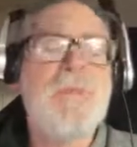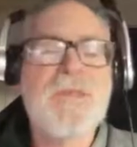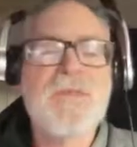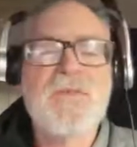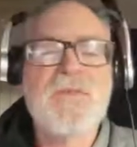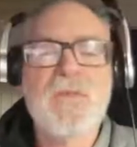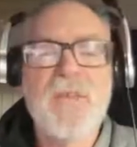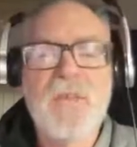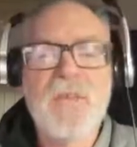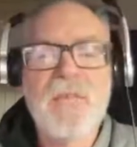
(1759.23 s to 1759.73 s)

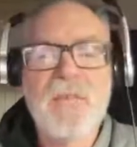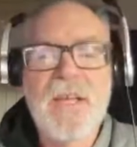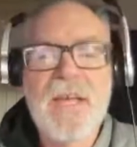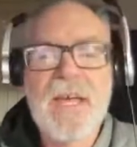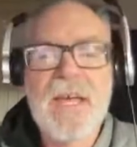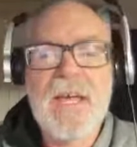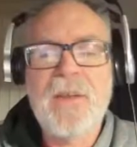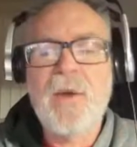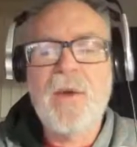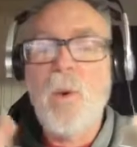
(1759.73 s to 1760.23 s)
Fistful of
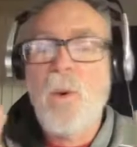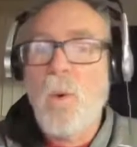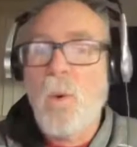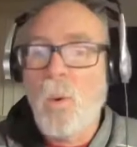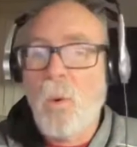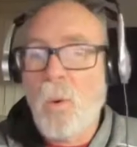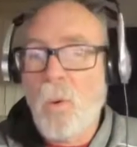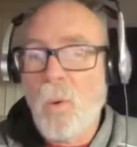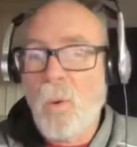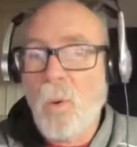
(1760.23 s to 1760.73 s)
Lead
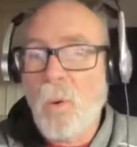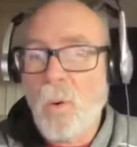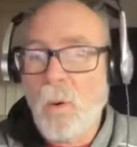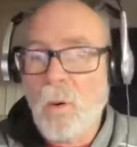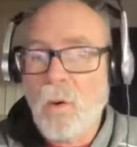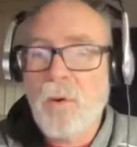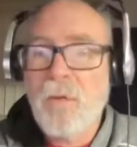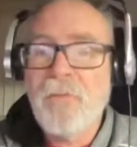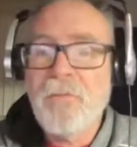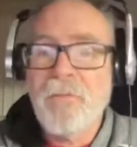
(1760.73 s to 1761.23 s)

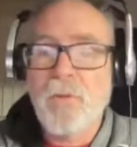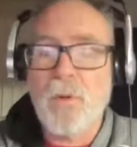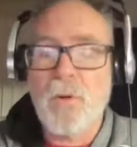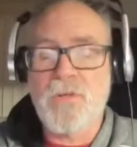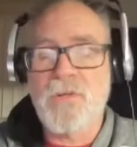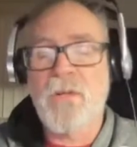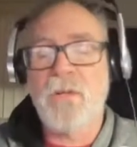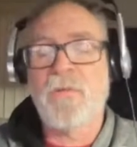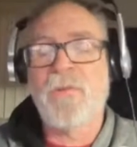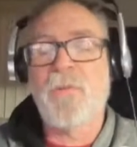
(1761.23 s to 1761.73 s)
or
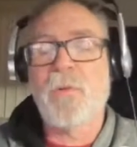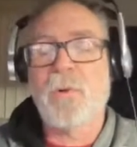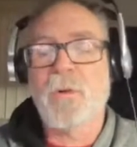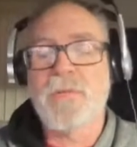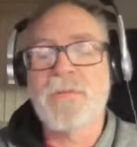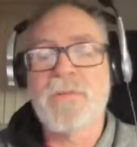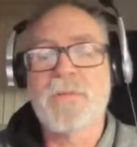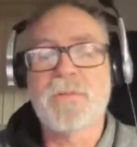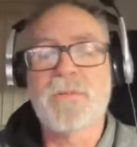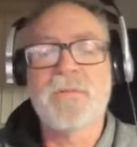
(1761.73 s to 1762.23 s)
Force on
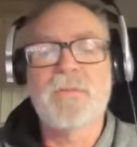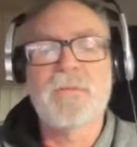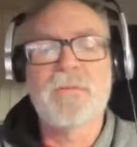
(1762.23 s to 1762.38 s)
Force.